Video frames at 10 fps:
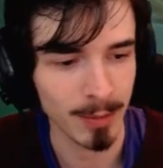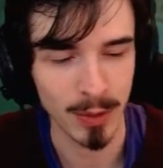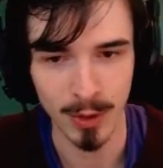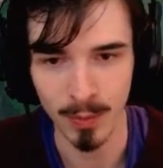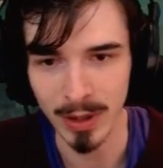You
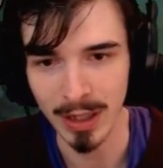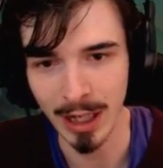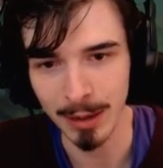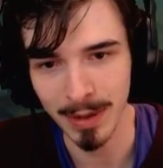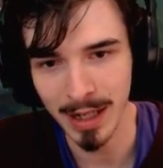can win the
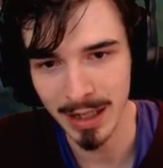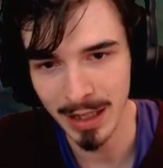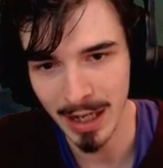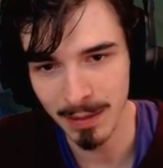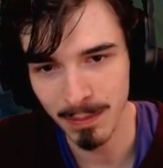game late
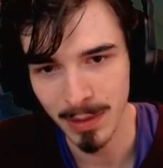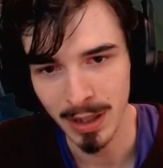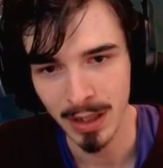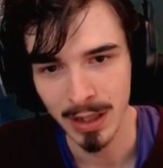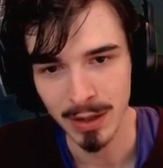game.
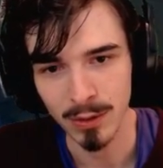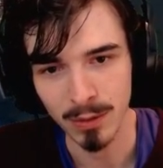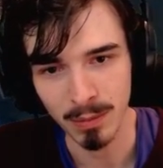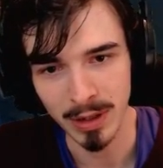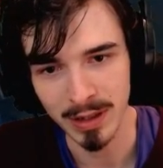You
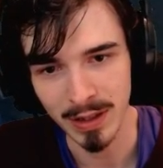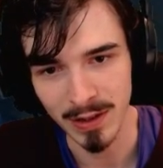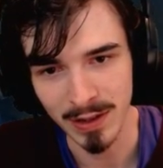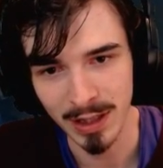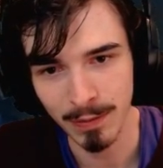can be a
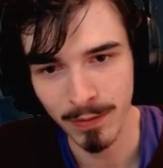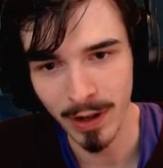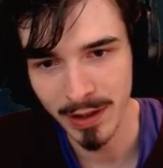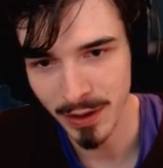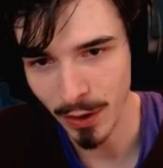decent team
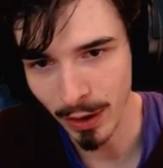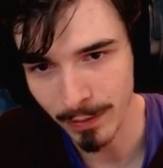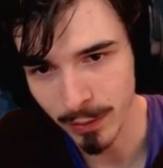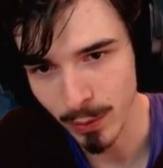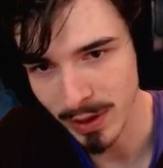fighter going
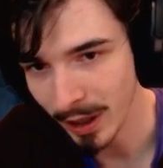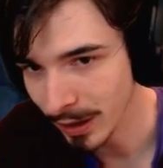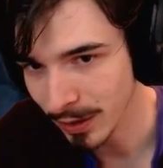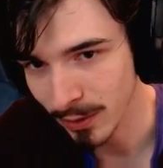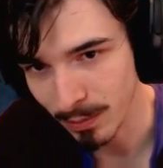full
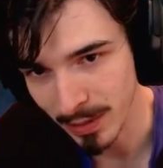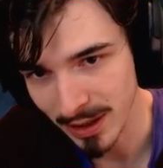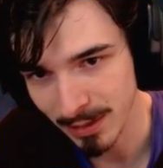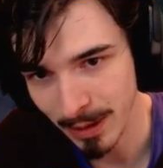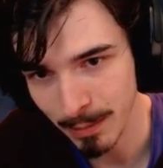tank. You can be a
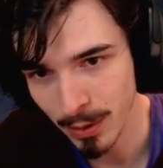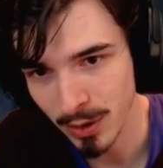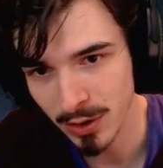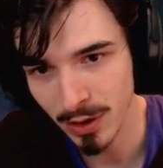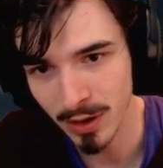split
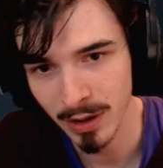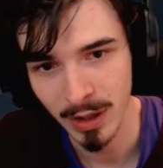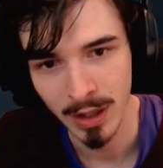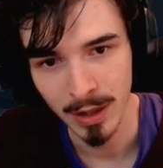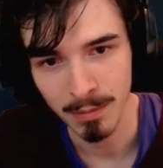pusher,
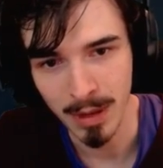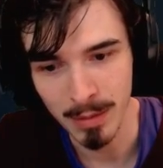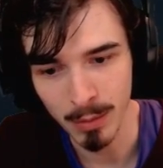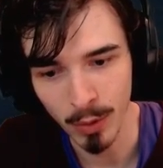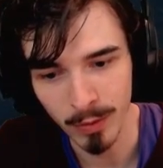
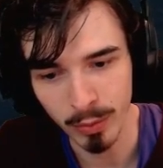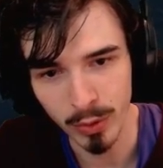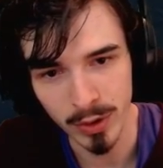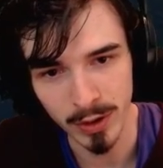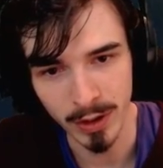maybe more of a
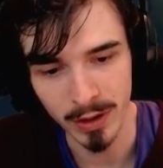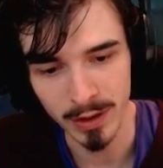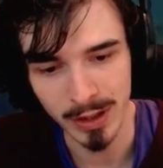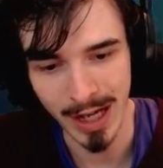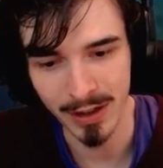bruiser
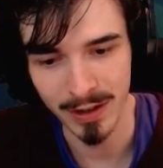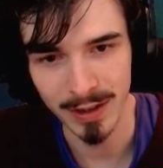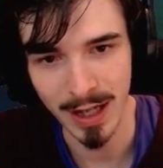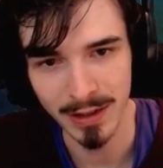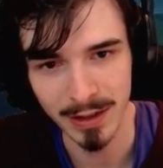/
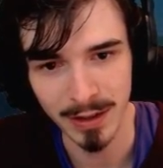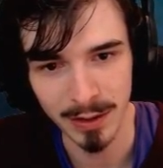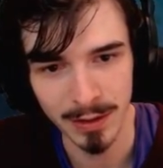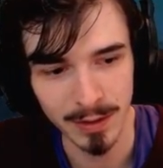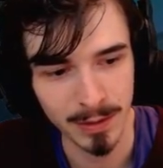assassin
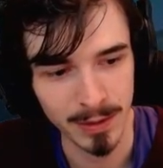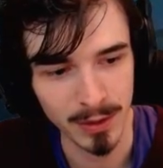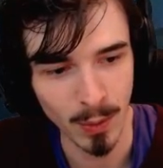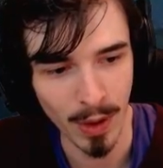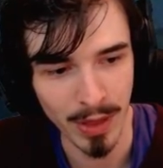
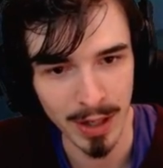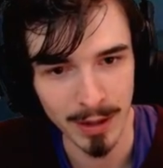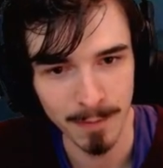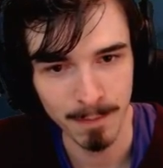sort of thing.